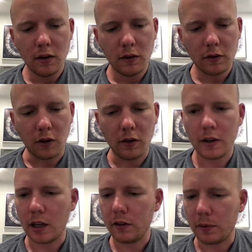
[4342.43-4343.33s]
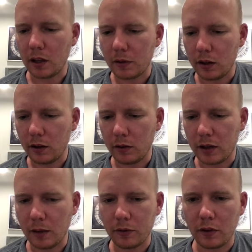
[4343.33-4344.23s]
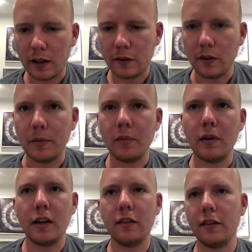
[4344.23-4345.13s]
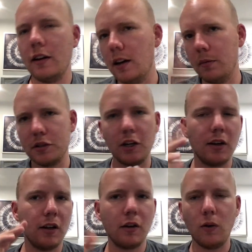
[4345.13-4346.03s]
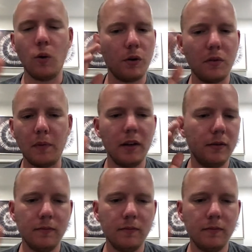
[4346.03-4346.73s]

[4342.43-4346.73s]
So yeah, I'll use my webcam for the last little bit because I'm sharing a cord with my